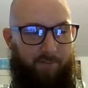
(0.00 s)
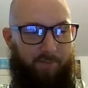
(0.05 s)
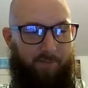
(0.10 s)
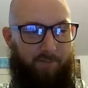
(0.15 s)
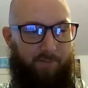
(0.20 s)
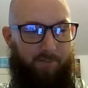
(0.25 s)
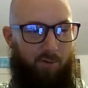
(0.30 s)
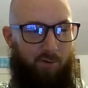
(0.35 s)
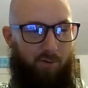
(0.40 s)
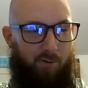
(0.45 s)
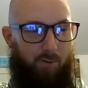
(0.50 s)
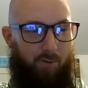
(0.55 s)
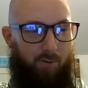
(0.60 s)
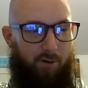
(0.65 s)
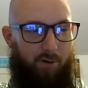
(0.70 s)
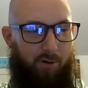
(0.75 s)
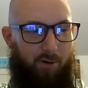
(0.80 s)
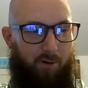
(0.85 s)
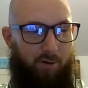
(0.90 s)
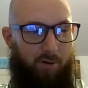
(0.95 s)
who
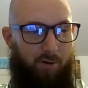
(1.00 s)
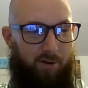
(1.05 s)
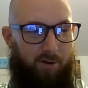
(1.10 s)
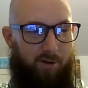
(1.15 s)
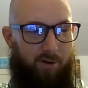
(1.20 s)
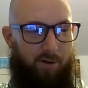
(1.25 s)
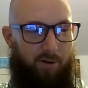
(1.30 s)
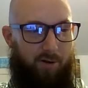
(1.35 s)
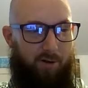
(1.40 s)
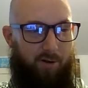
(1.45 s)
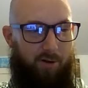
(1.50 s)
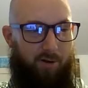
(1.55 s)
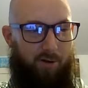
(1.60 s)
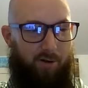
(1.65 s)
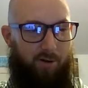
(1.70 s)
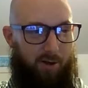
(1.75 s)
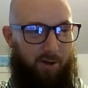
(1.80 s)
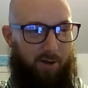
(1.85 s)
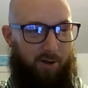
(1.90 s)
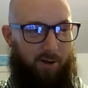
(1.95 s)
would?
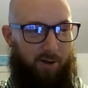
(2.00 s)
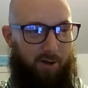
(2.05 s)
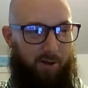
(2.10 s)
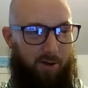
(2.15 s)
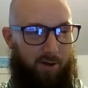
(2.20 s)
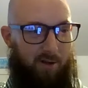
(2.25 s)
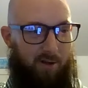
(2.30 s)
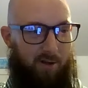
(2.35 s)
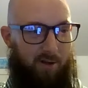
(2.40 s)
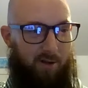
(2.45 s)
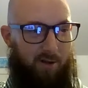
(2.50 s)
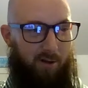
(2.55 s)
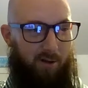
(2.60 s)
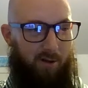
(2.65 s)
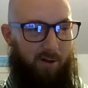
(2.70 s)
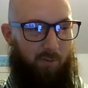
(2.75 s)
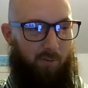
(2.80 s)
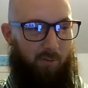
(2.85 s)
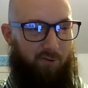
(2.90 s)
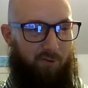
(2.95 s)
Nobody.
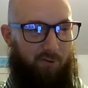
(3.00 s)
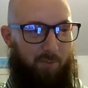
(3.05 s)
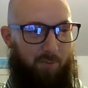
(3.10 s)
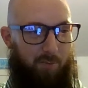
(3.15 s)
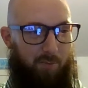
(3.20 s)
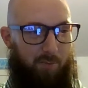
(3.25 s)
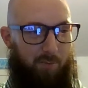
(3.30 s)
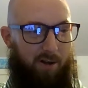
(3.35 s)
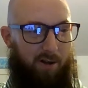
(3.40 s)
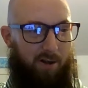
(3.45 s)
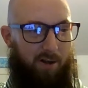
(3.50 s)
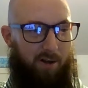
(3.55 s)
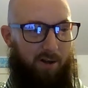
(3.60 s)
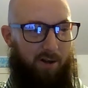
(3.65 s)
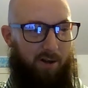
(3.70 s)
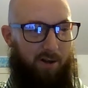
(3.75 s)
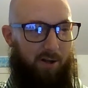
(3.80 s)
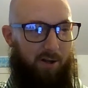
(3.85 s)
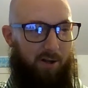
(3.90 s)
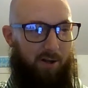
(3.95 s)
It wasn't meant to
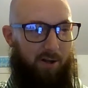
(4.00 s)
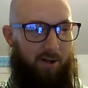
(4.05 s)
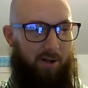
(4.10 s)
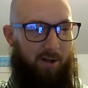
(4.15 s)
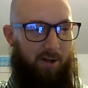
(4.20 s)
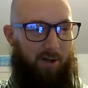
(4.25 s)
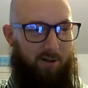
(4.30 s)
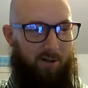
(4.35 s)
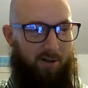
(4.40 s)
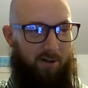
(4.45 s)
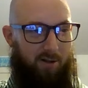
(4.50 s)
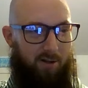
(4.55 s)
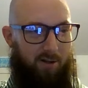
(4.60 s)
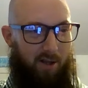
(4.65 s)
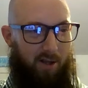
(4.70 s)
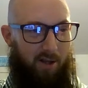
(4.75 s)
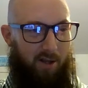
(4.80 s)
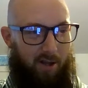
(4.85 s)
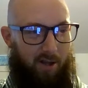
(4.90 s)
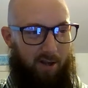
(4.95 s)
be.
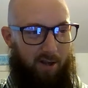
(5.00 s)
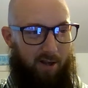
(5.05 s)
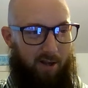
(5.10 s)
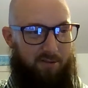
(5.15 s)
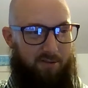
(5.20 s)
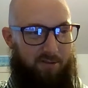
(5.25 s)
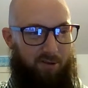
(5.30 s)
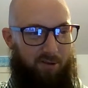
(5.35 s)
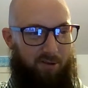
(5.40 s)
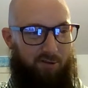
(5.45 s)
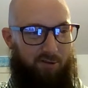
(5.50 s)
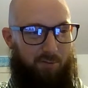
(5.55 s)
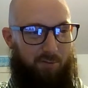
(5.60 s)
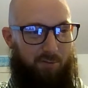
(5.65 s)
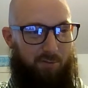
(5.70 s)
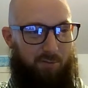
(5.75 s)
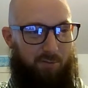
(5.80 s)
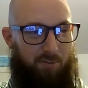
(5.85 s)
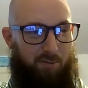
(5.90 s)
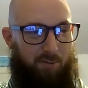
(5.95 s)
As tensions
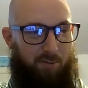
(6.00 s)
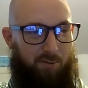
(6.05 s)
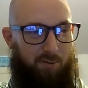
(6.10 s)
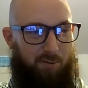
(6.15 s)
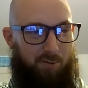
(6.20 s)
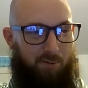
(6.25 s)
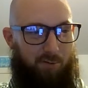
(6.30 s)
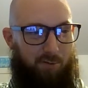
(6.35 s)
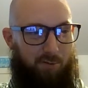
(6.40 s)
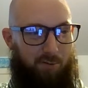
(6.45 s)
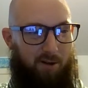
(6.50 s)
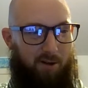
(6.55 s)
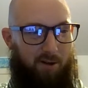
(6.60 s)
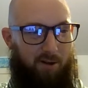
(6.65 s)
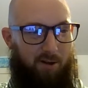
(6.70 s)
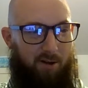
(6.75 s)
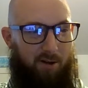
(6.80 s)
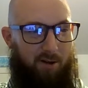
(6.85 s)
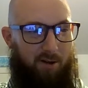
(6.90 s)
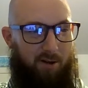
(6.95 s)
between the U.S.
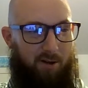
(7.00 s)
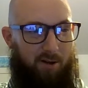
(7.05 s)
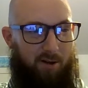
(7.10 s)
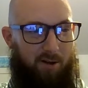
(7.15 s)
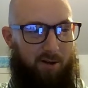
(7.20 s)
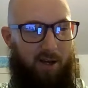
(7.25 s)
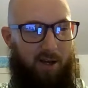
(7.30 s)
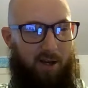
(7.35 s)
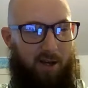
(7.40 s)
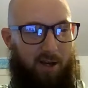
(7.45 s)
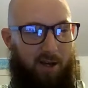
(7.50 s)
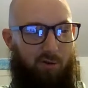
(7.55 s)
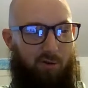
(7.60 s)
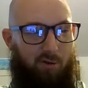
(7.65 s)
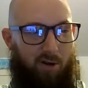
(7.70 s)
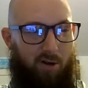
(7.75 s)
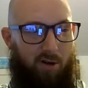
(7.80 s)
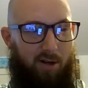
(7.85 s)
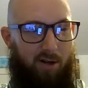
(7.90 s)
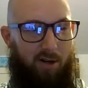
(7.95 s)
and
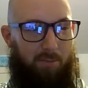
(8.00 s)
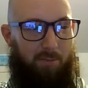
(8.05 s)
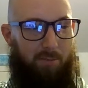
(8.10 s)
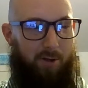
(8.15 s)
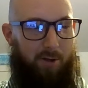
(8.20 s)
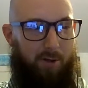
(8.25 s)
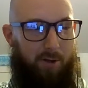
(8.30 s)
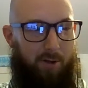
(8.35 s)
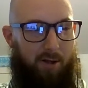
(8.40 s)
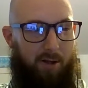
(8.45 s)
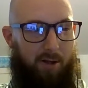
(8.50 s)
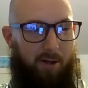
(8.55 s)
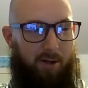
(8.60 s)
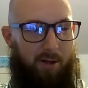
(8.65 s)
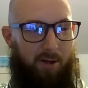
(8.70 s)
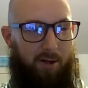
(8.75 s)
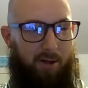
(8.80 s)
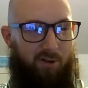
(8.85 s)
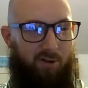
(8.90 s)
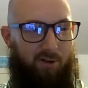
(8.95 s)
Ukraine peak,
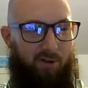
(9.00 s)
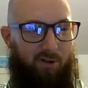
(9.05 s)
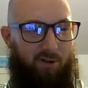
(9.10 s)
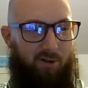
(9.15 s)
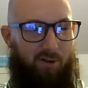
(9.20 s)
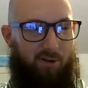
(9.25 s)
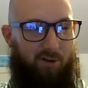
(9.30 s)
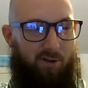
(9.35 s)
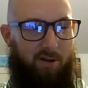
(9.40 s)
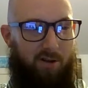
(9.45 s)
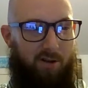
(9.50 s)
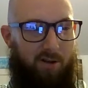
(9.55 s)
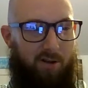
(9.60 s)
Bongino said